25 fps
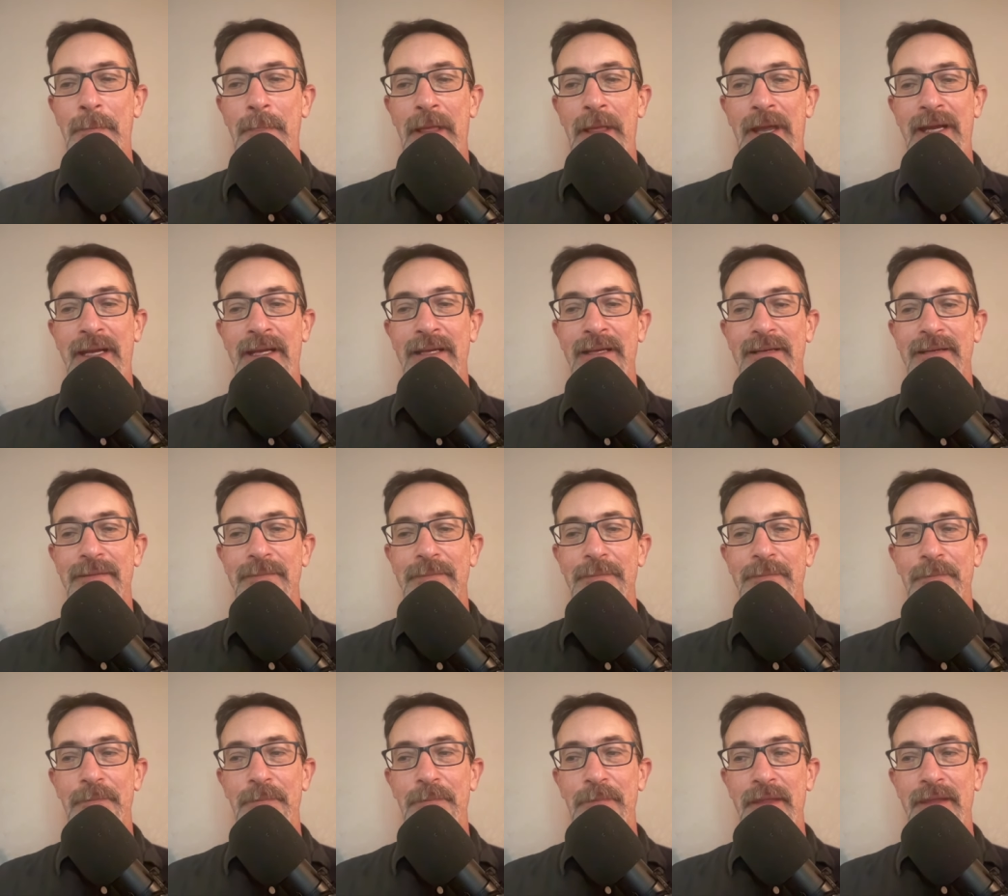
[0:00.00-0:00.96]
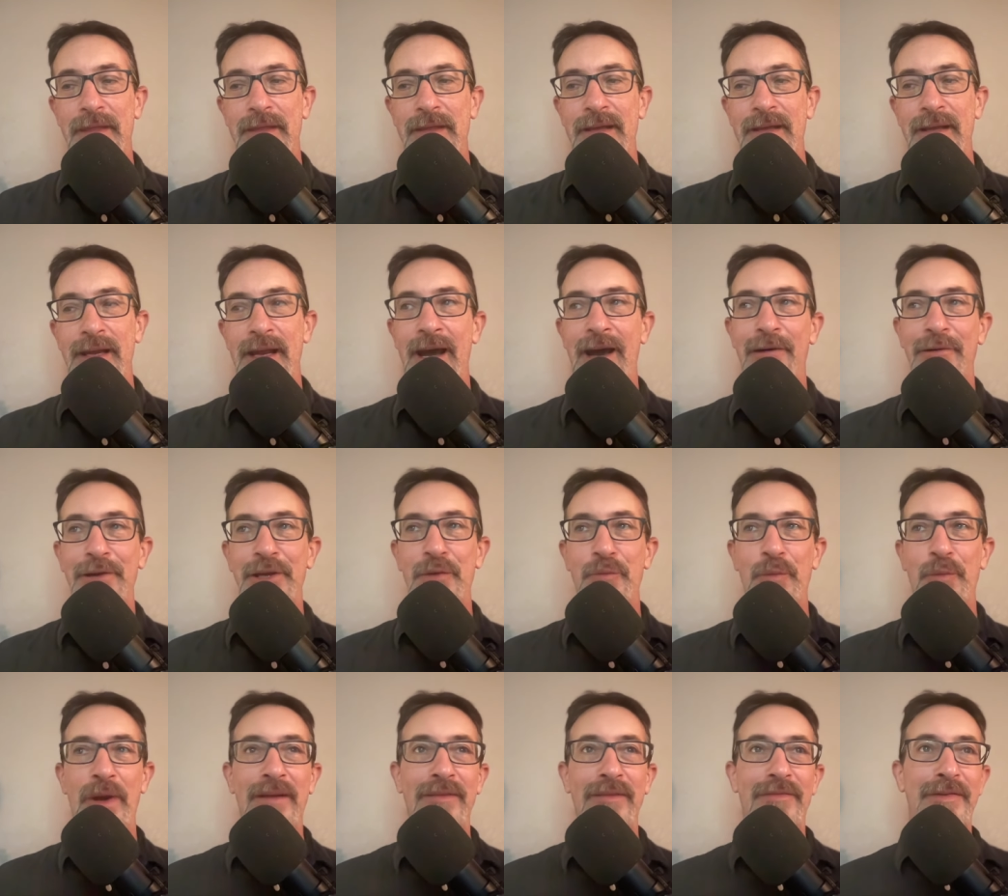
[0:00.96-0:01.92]
like how
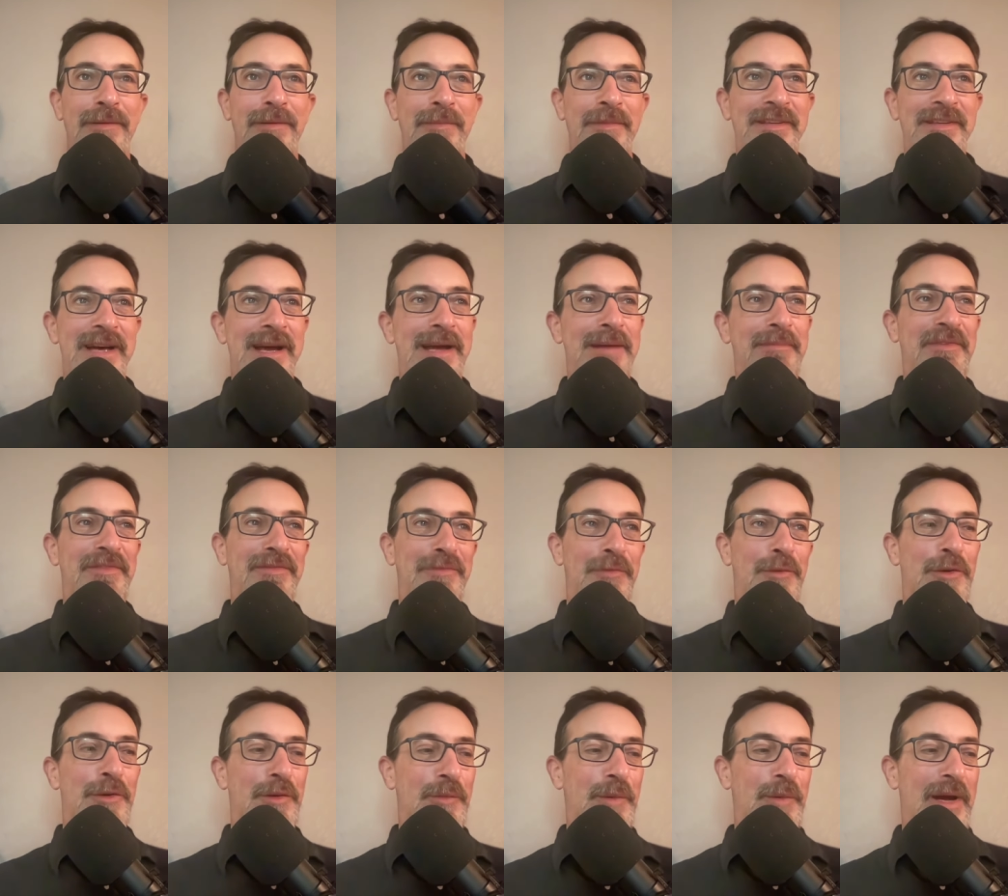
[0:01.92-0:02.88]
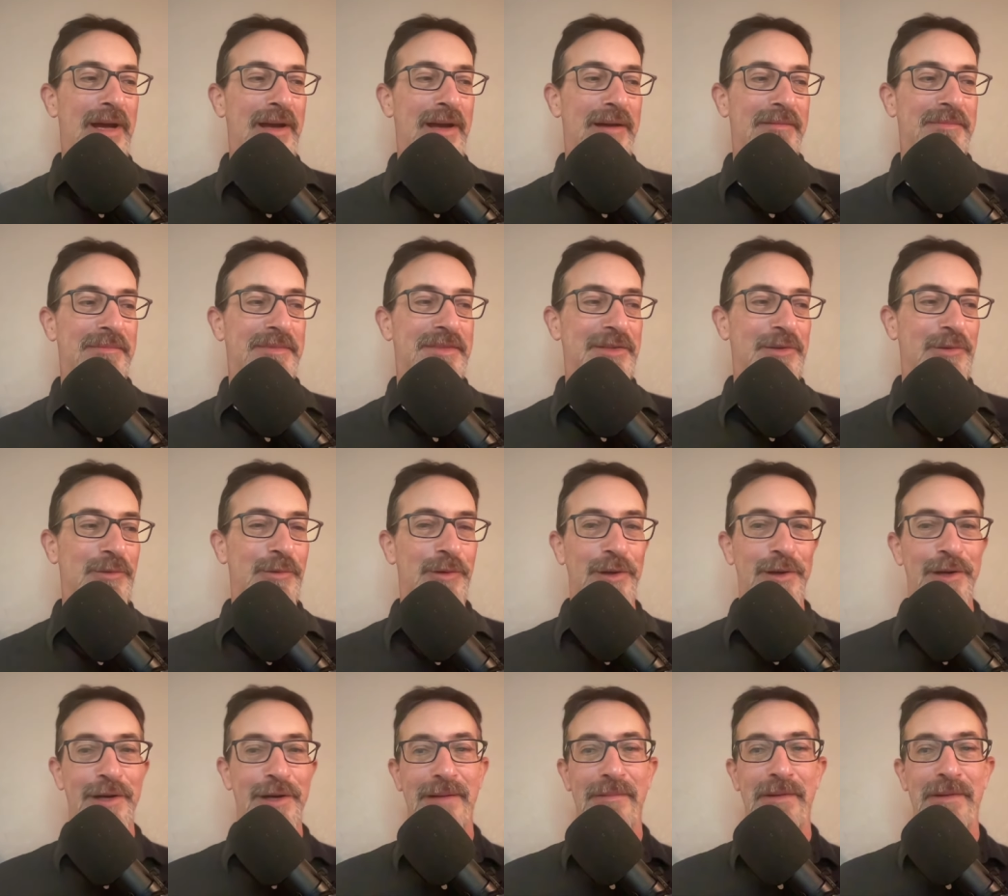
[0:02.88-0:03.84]
you went from the time before the web to
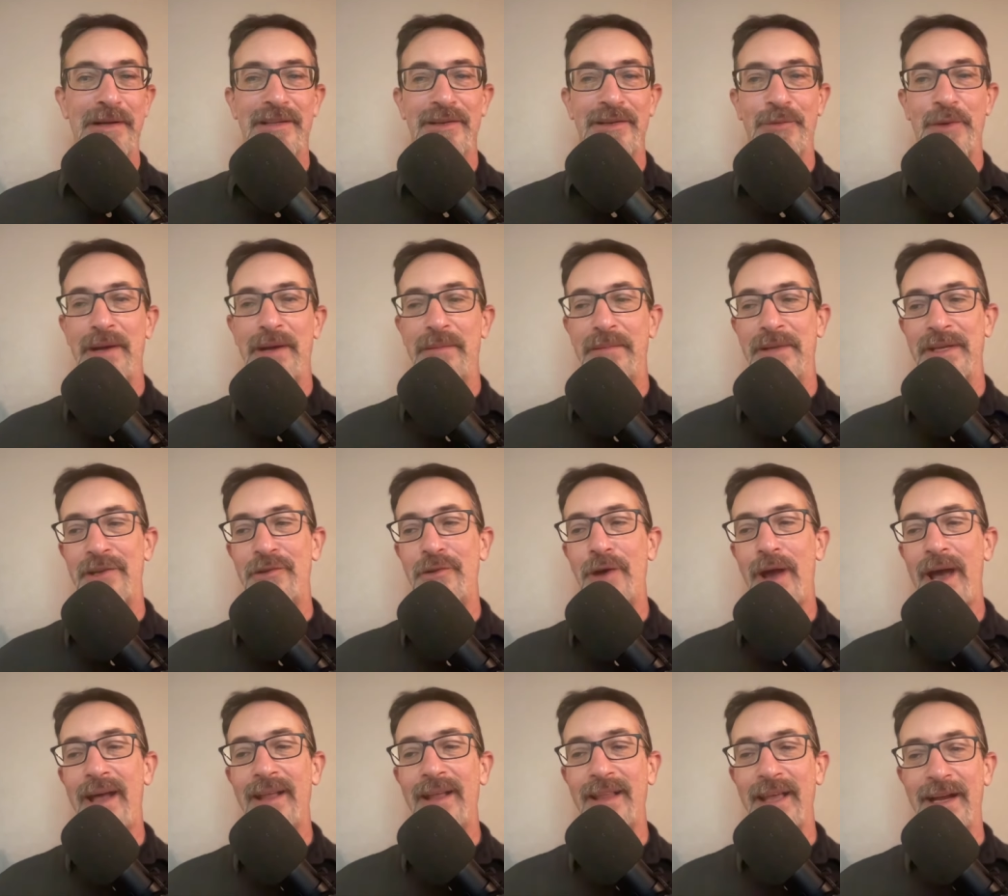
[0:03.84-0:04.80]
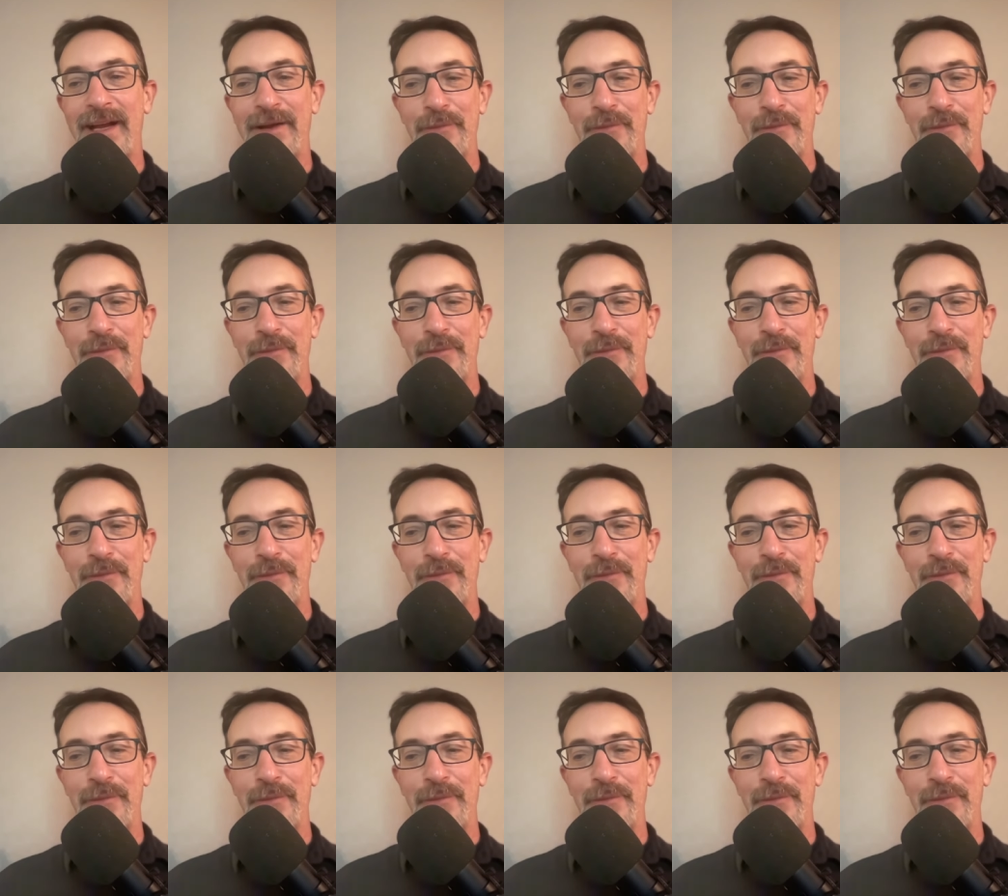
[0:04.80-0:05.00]
learning about the web. And you had like